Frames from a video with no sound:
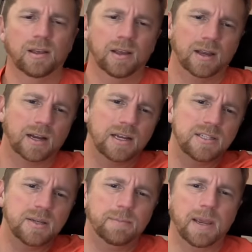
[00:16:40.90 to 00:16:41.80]
kind of
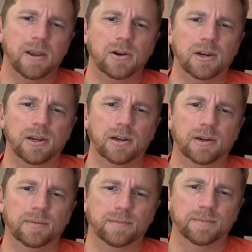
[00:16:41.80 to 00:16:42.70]
see parrot here.
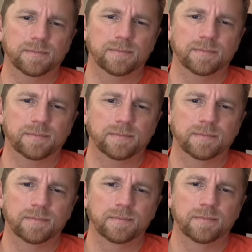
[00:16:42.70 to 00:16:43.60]

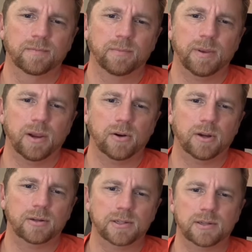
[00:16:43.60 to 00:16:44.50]
Parrot.